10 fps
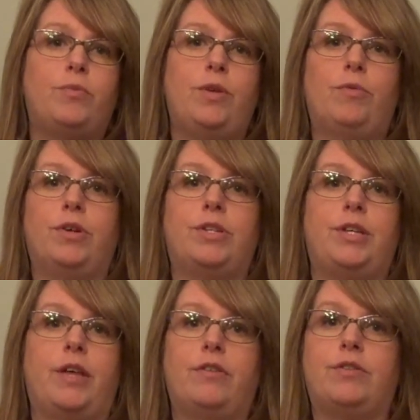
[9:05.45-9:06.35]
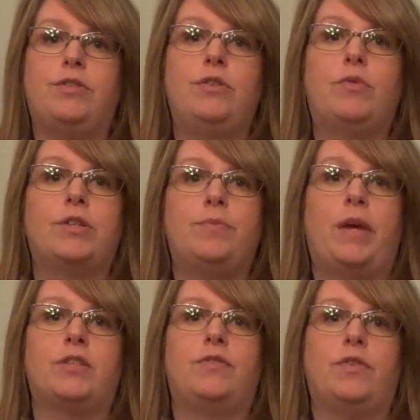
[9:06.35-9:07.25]
We work together to do what's
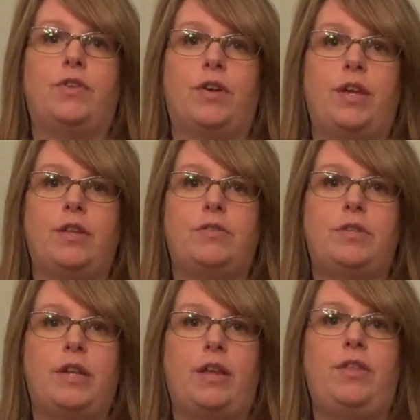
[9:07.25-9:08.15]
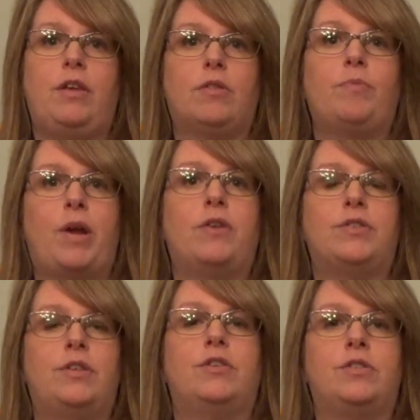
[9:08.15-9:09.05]
best for their kids, and I think parents
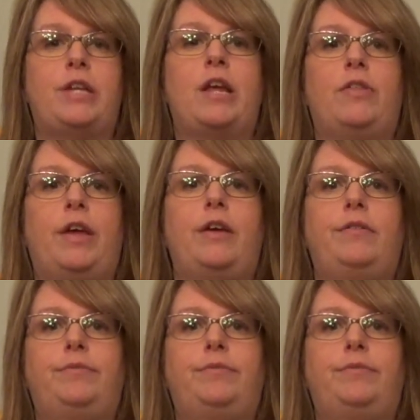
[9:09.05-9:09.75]
understand that.